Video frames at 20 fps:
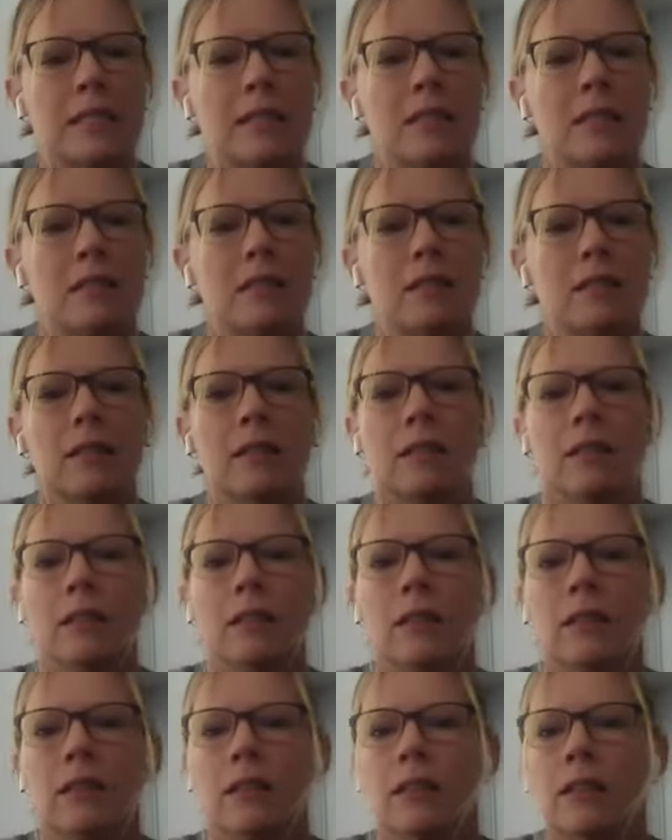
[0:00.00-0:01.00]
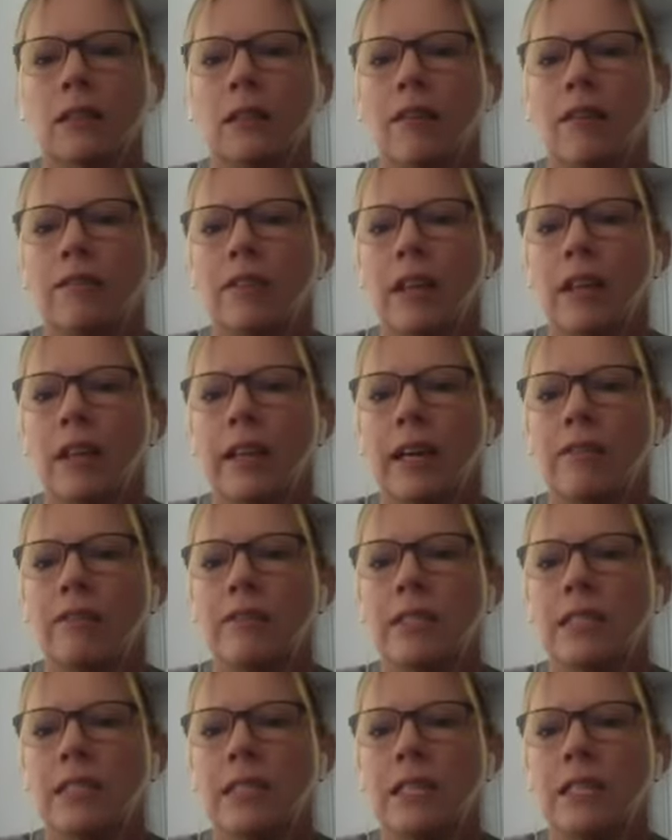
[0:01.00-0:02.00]
I feel like
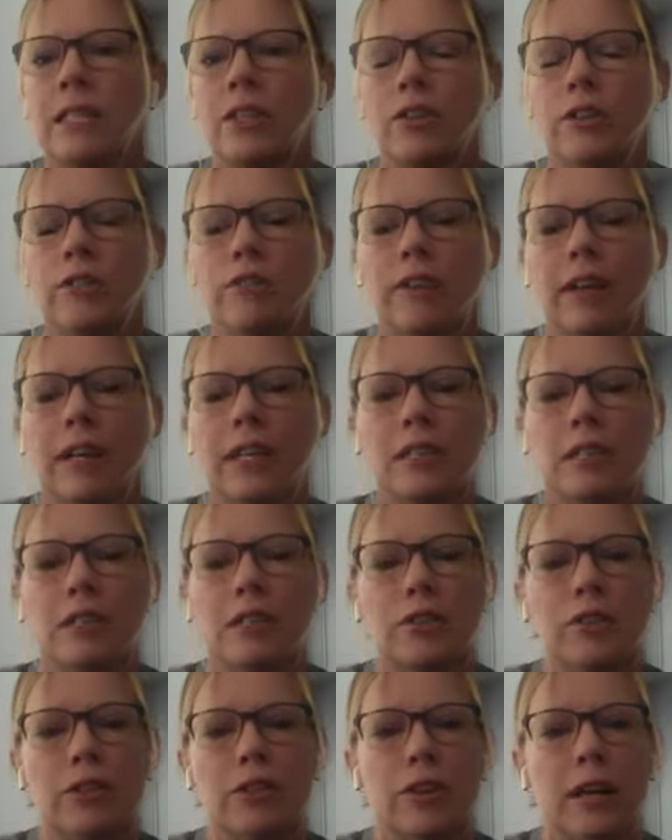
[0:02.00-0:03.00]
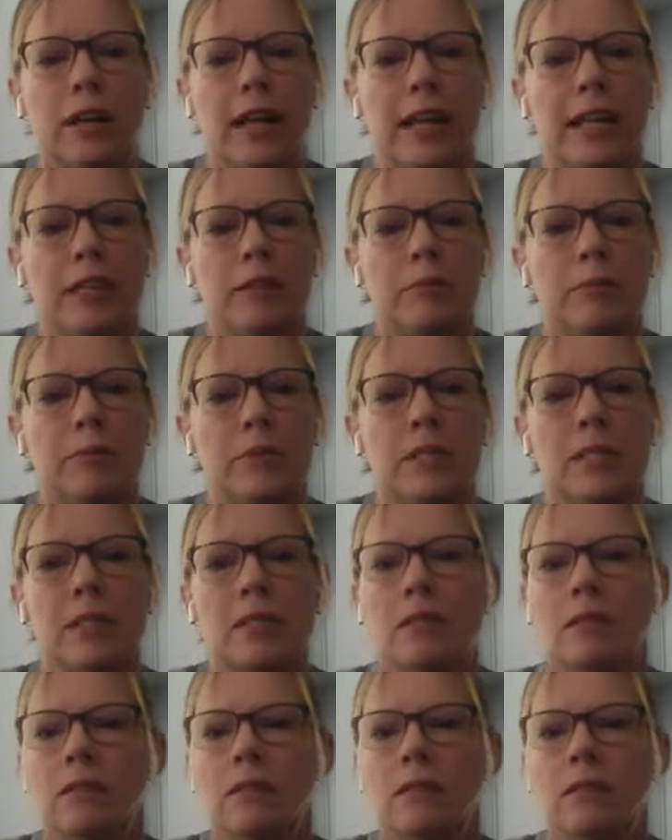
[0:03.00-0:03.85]
I've seen your faces or your names.